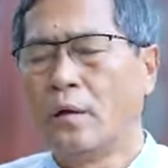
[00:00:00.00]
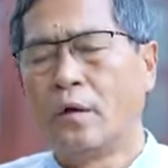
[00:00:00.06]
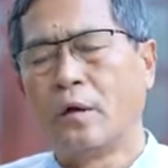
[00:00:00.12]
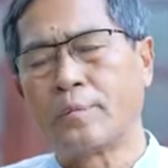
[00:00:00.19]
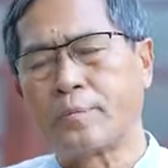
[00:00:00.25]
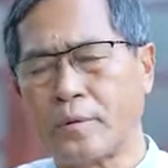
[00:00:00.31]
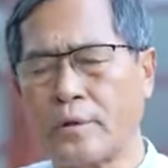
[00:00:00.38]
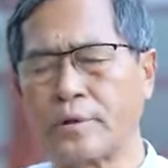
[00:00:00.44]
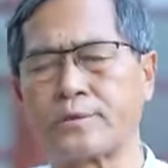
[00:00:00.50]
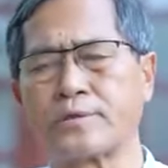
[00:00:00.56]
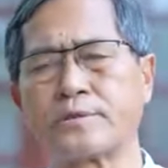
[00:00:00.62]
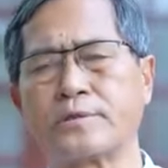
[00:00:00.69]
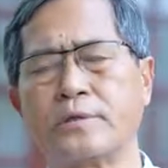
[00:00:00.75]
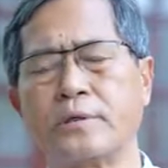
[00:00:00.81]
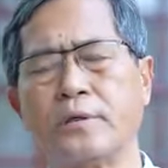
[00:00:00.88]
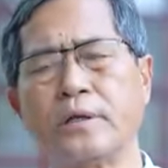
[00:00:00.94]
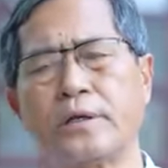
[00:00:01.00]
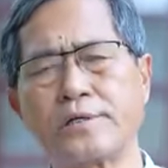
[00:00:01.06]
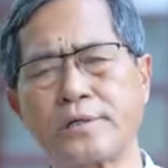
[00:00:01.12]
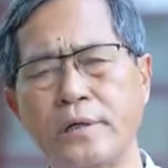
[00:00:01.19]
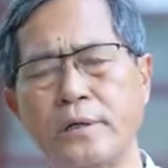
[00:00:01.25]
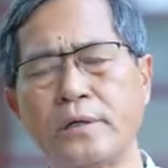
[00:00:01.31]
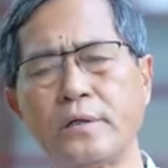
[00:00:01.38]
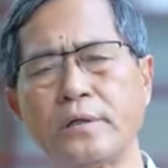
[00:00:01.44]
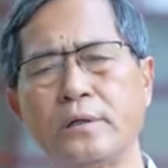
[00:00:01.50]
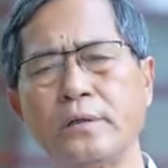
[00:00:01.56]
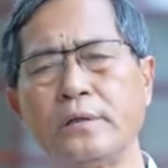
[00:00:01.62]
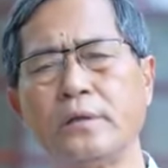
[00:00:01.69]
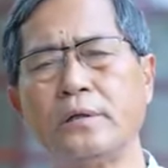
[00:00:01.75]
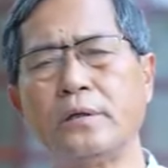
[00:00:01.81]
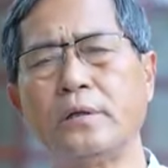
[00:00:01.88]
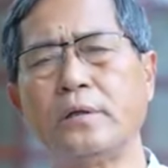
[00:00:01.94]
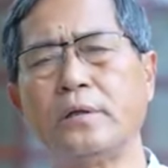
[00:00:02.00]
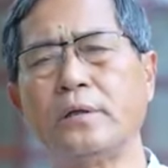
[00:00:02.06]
Of course, initially